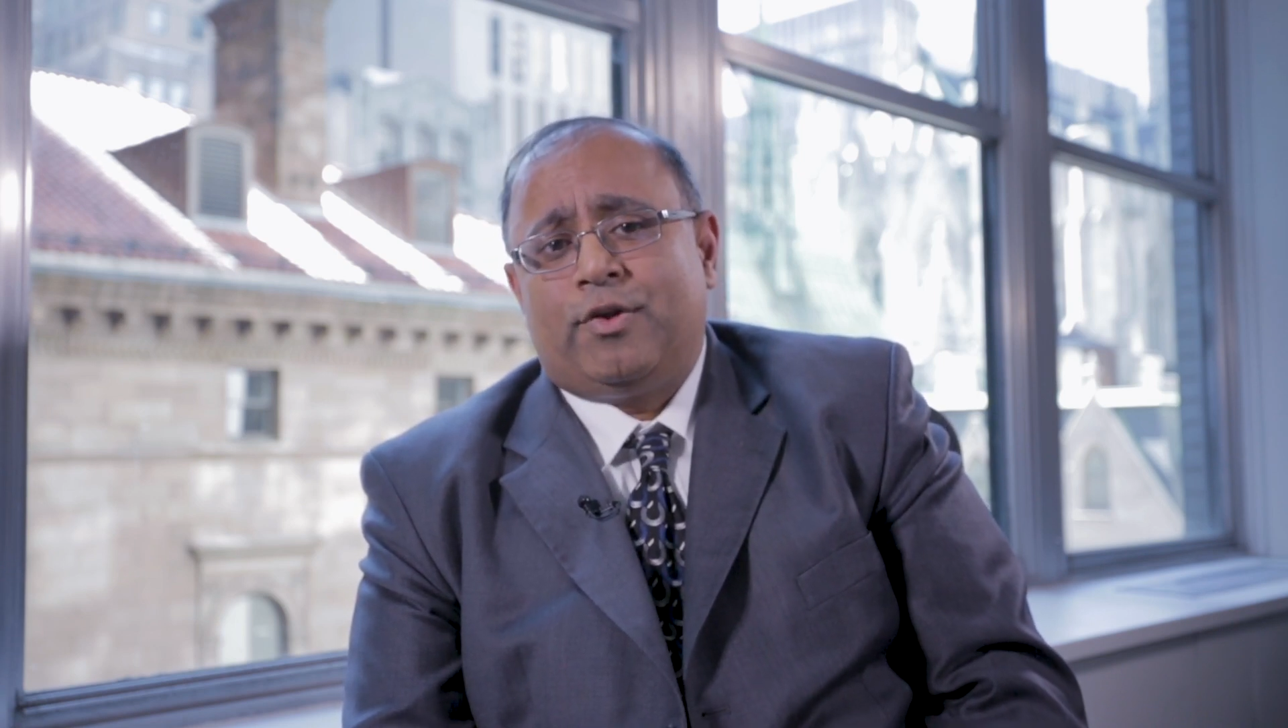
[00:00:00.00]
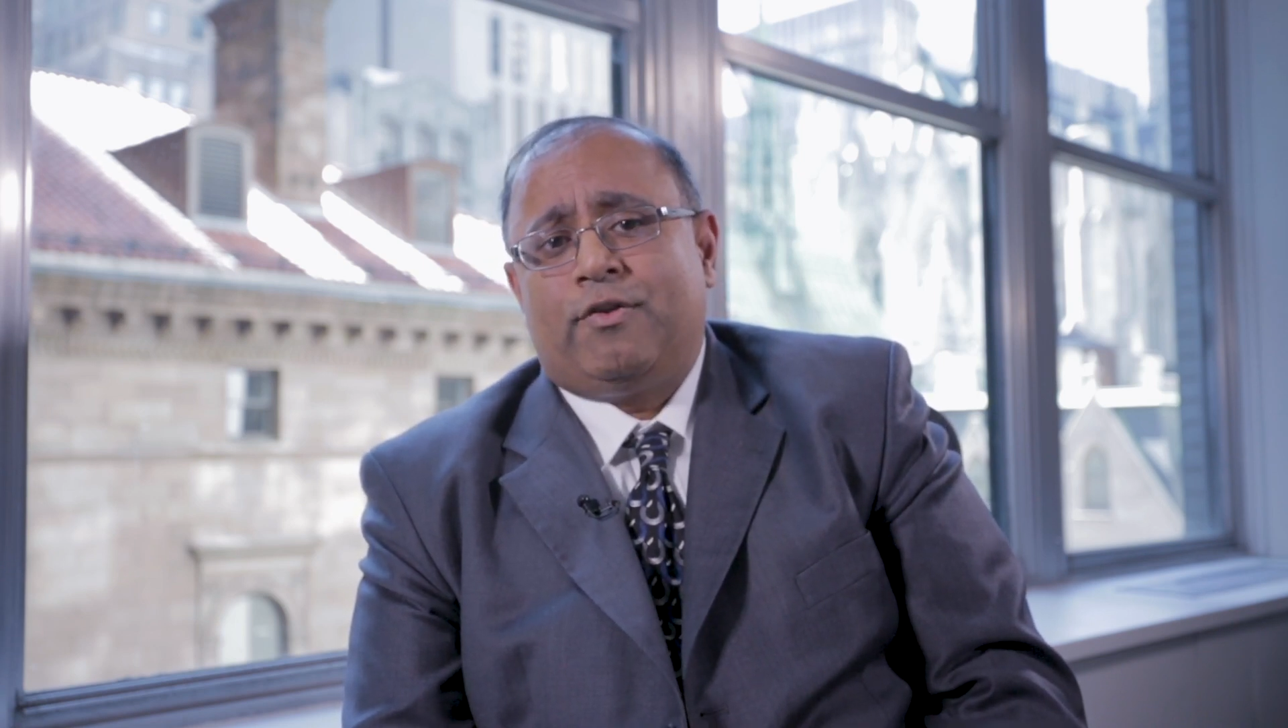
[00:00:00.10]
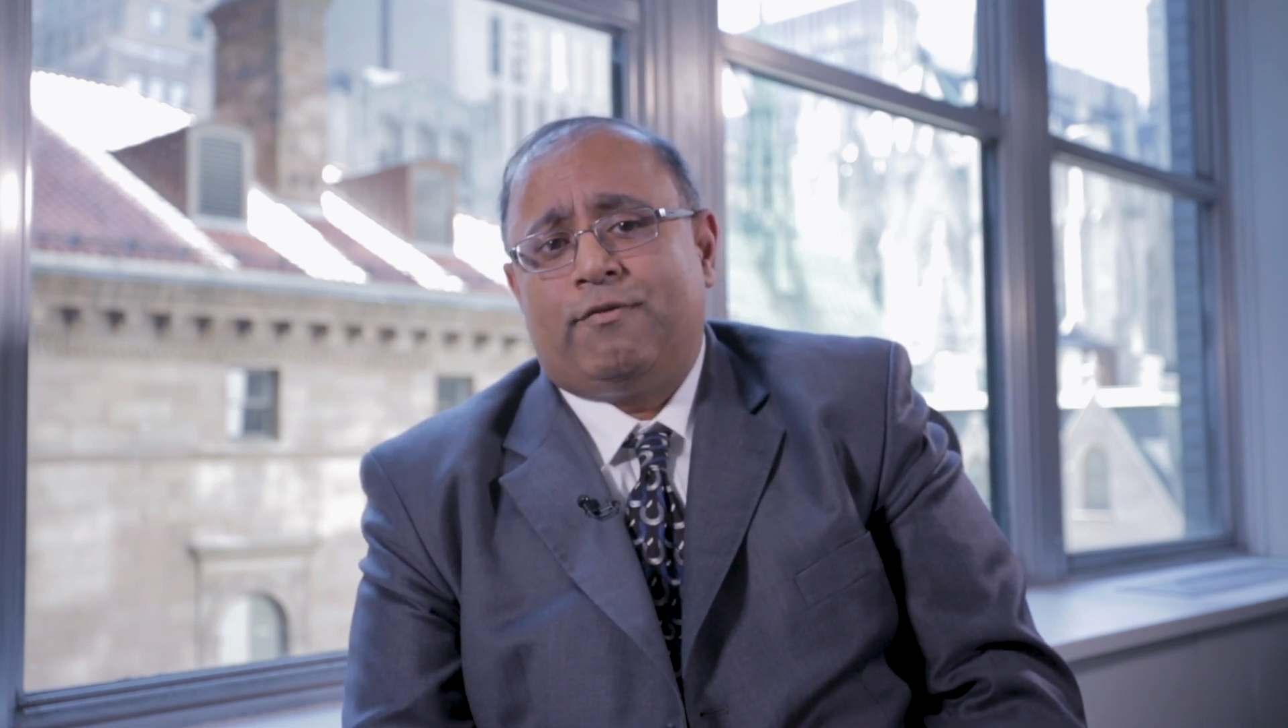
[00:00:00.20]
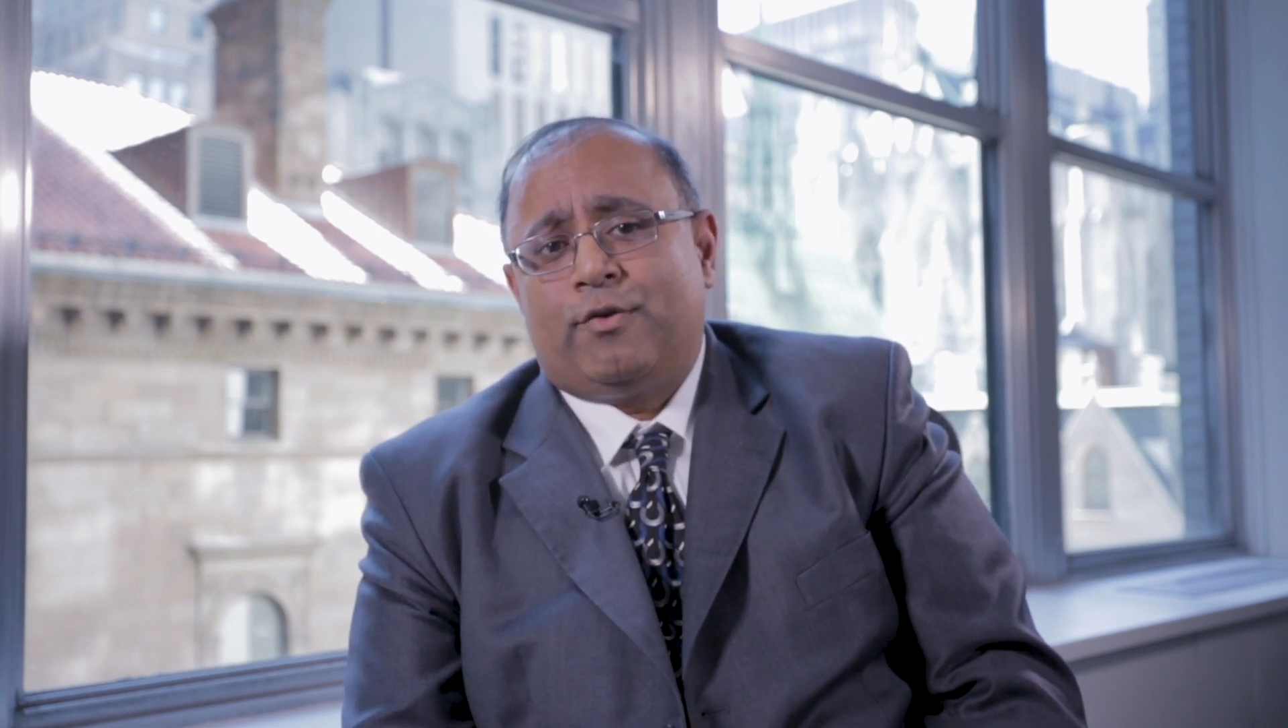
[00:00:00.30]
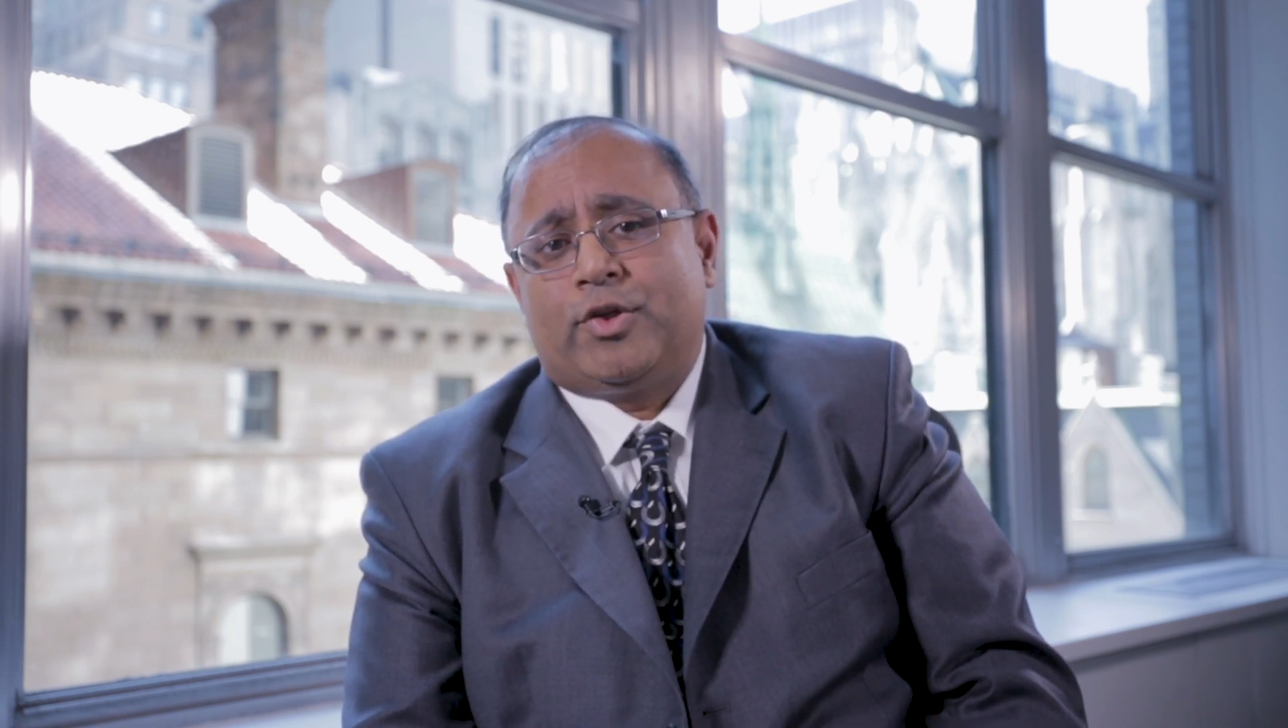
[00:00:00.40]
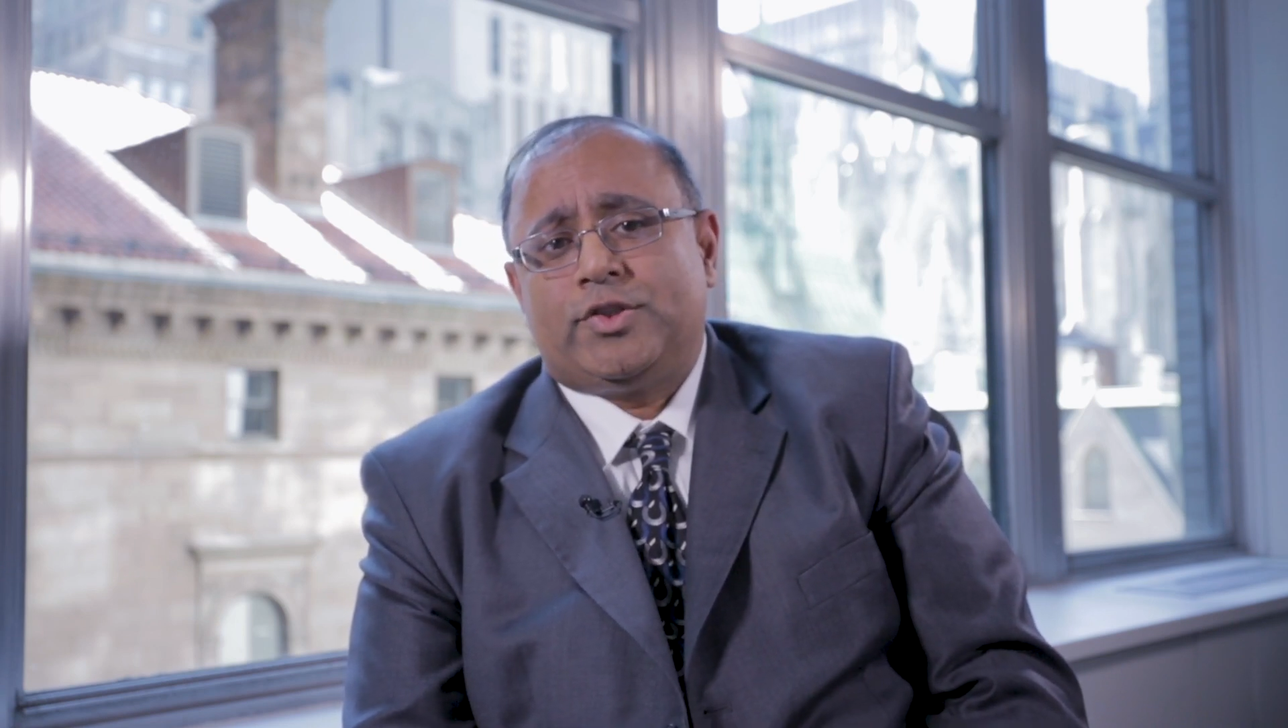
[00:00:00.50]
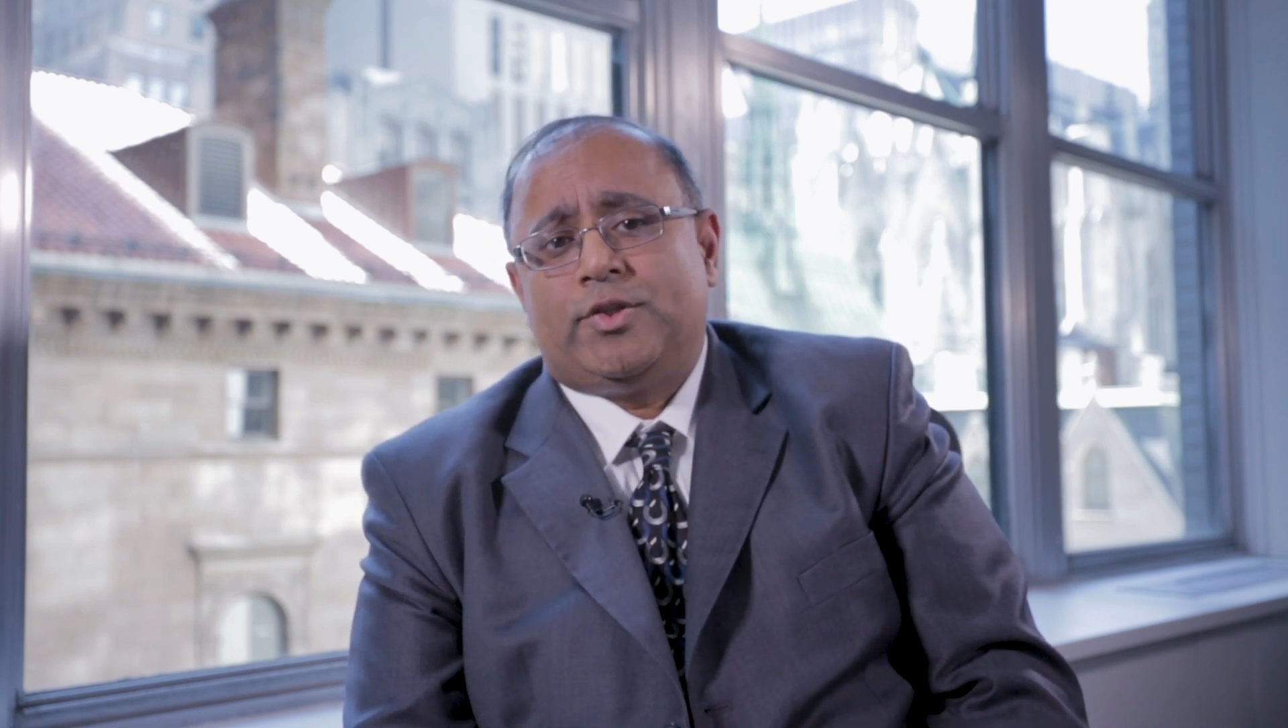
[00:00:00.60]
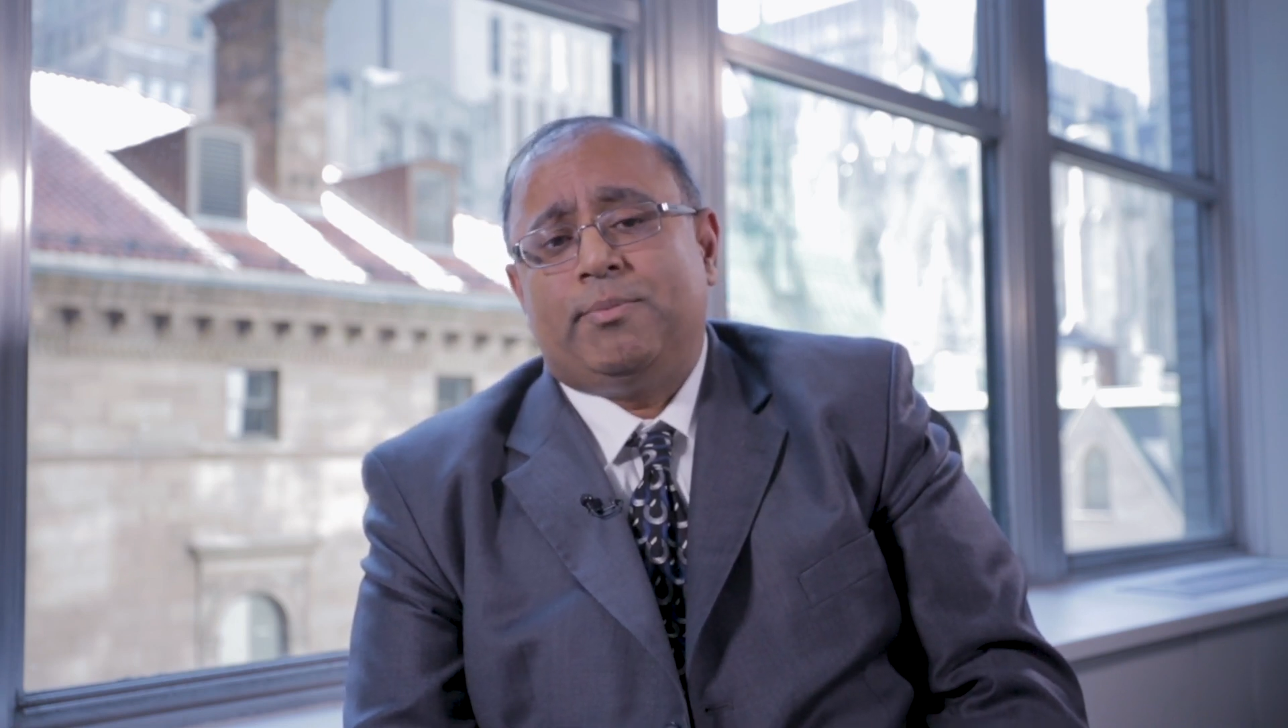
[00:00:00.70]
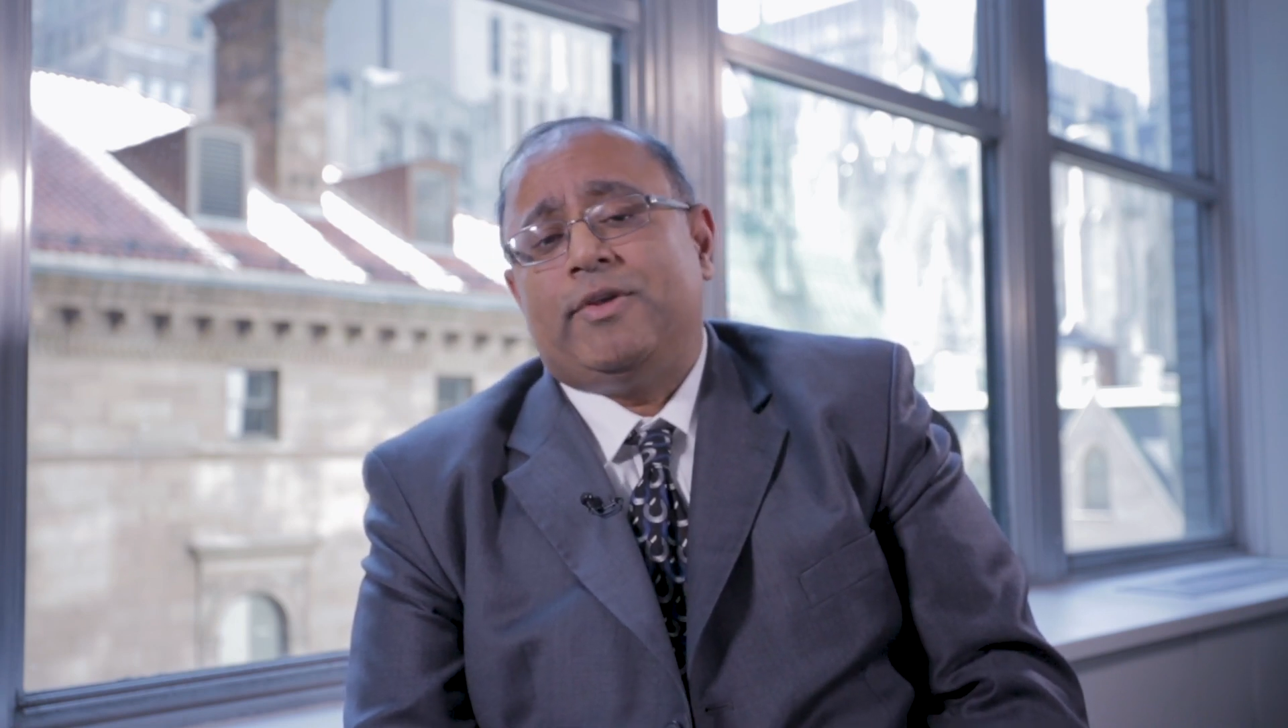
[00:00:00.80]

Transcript: the divorce to